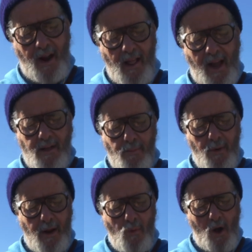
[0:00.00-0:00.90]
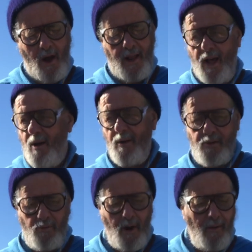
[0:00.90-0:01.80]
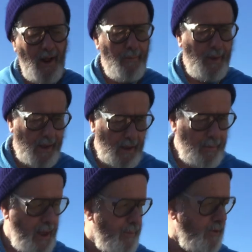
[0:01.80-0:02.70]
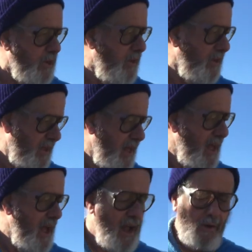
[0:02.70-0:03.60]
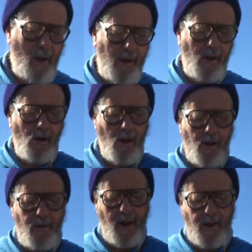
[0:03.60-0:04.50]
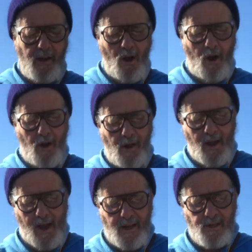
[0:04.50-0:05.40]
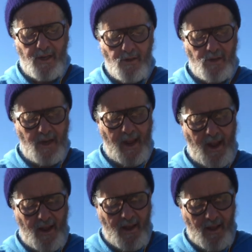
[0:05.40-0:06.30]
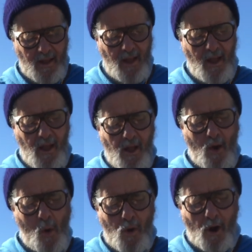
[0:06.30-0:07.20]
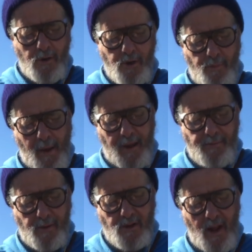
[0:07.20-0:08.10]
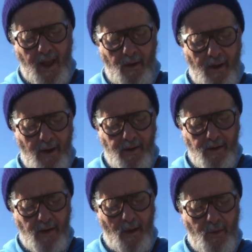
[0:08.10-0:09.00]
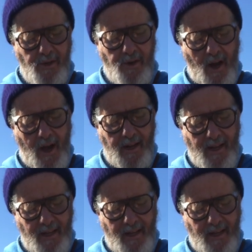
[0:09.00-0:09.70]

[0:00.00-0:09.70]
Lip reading: I like the bread wadding. I don't have to run around and pick up papers. I go out here looking around the yard. I can still see old cartridge papers laying around that we shot.